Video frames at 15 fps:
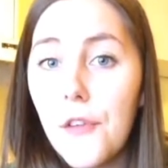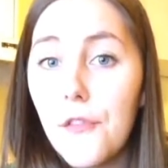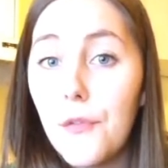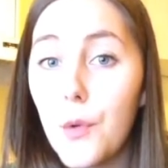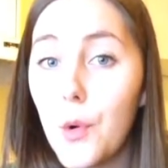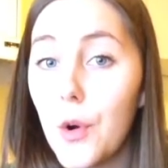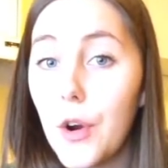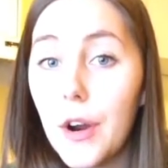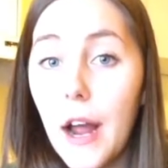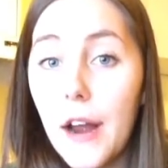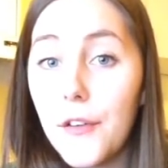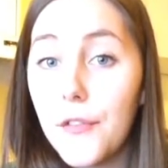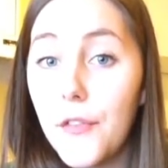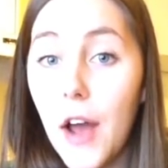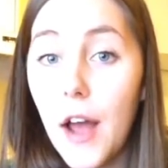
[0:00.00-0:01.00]
4 out
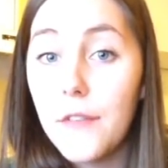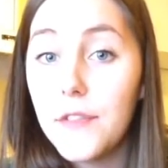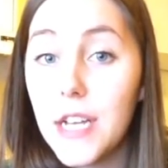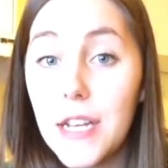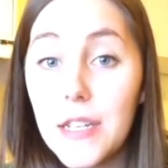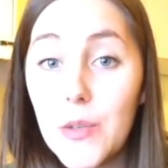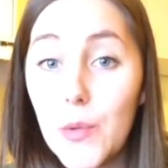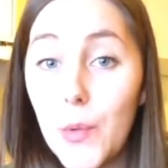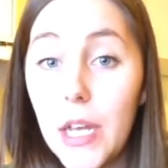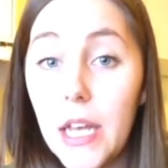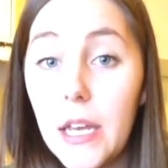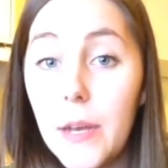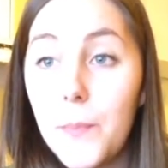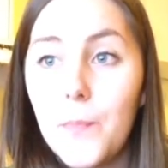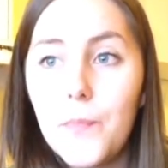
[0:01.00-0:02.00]
of 5 days a
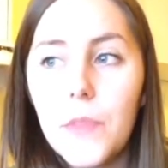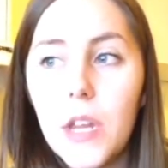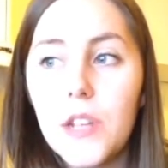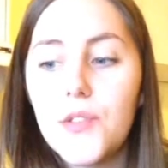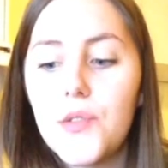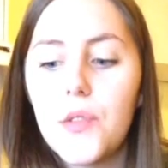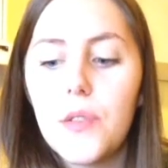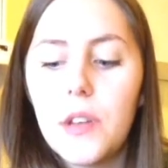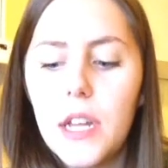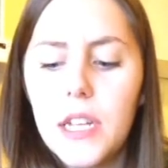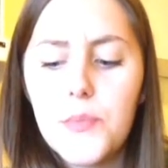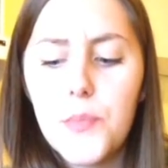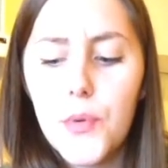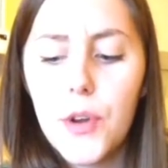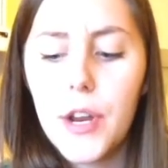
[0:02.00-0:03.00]
week. It's
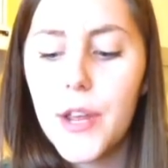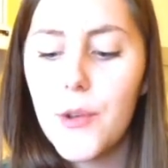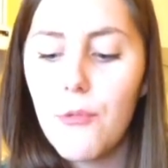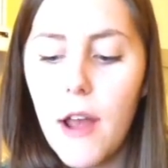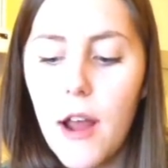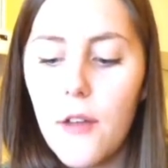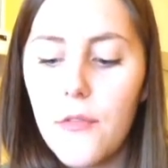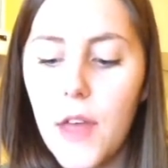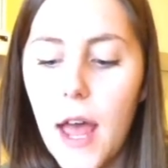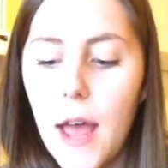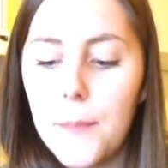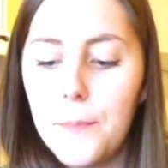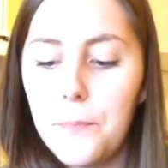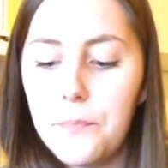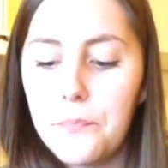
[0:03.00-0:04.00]
pretty rare
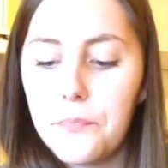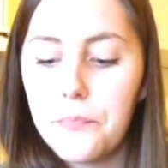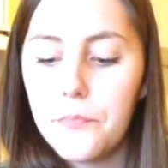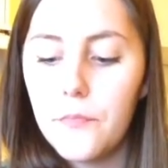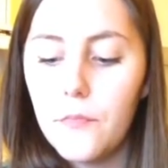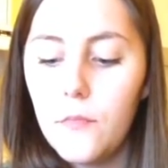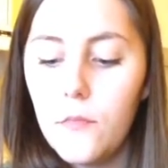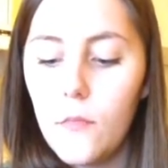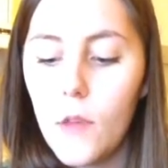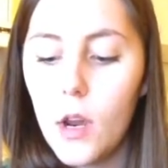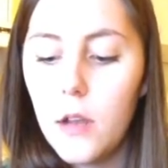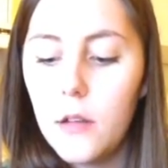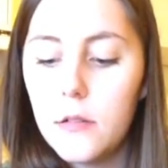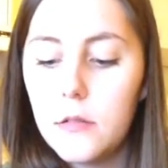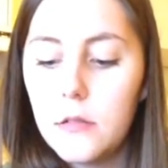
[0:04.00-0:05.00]
that,
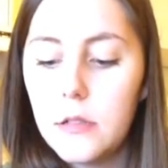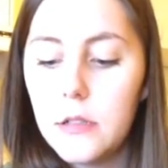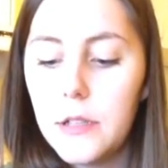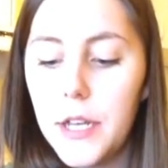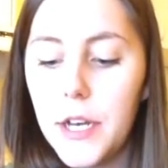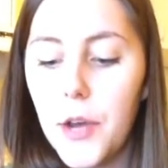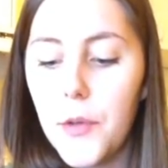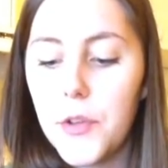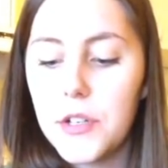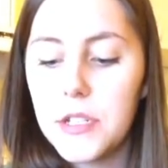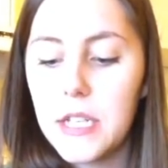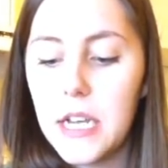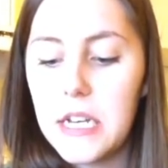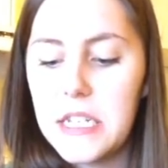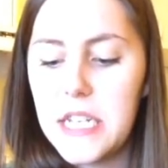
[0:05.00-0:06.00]
you know, there's
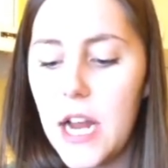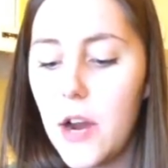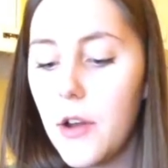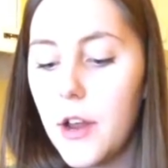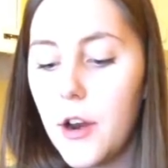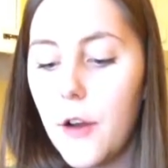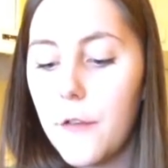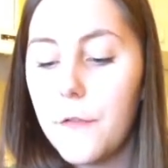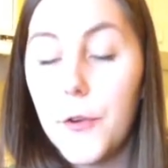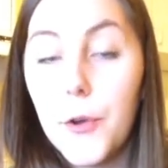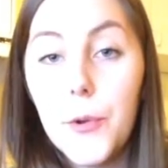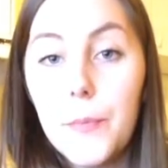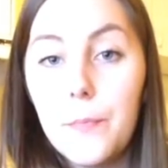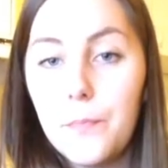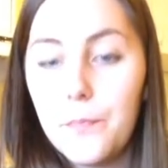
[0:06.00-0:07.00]
like dairy in our
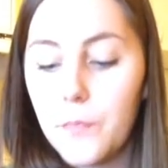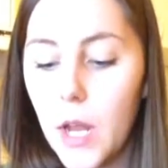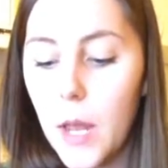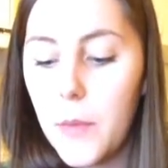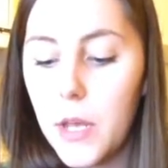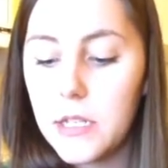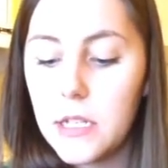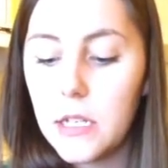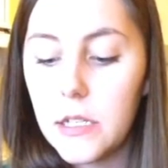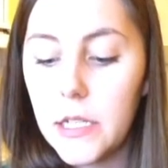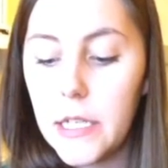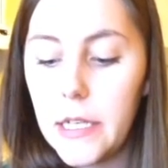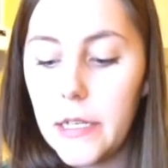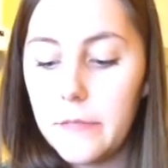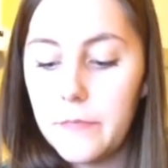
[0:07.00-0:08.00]
food. I
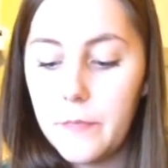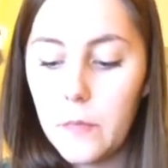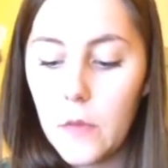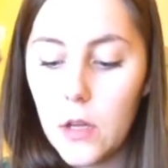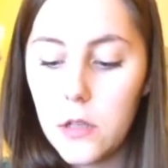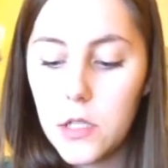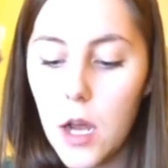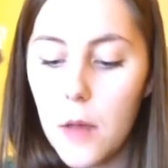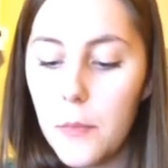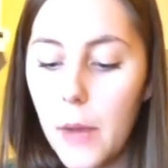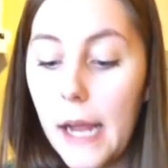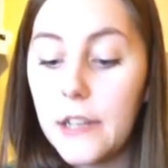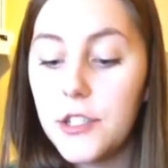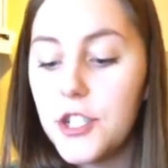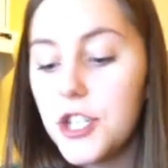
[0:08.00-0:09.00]
basically stopped
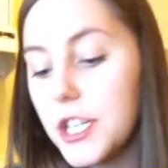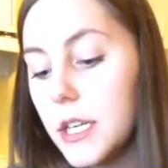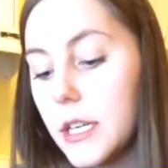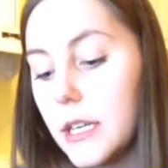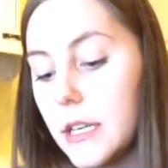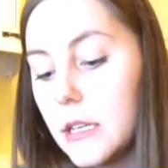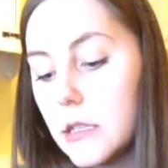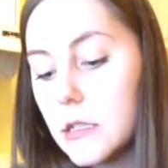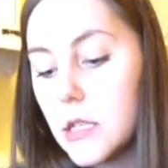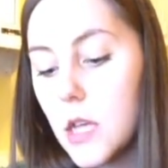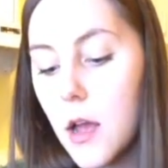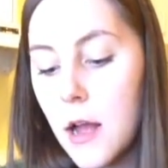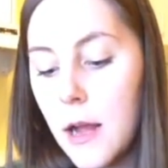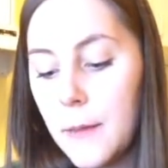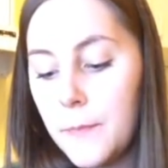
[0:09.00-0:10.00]
buying cheese.
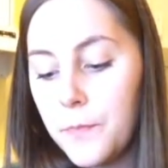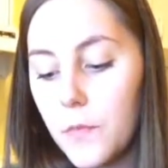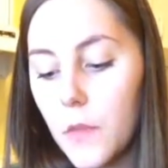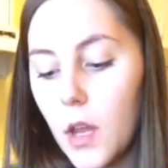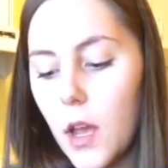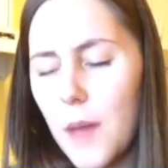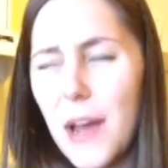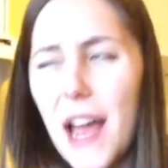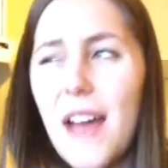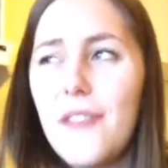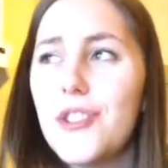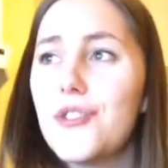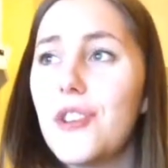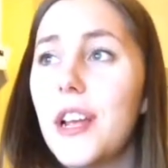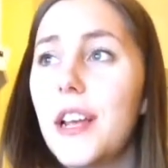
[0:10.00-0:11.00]
I
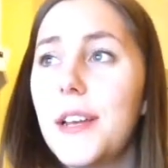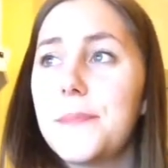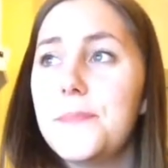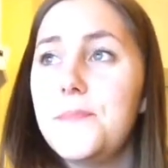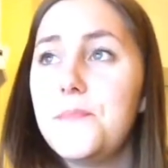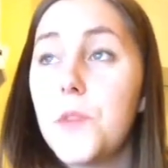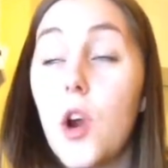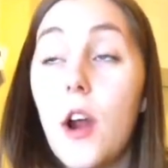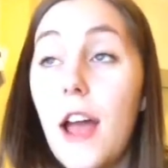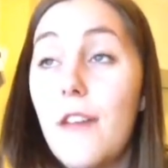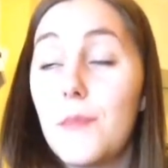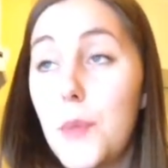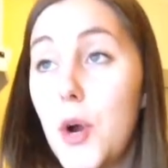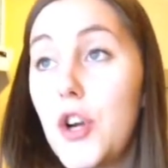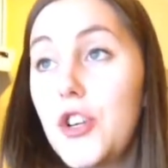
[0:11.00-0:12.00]
haven't
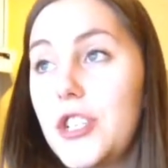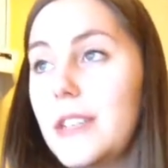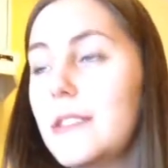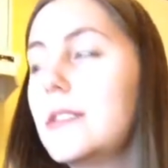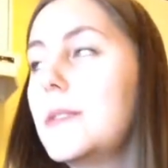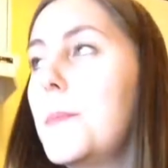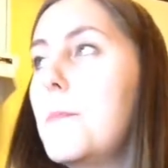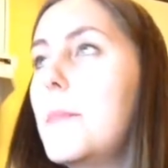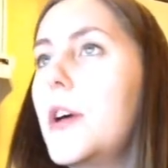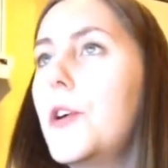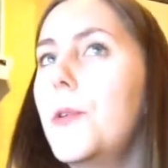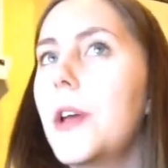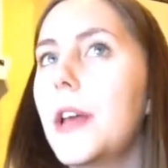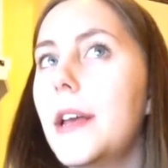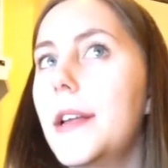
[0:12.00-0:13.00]
purchased
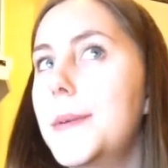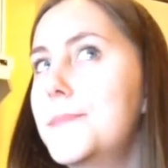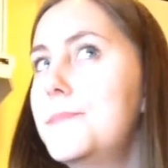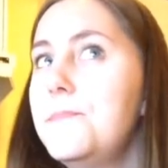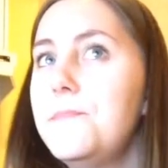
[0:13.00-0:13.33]
milk in,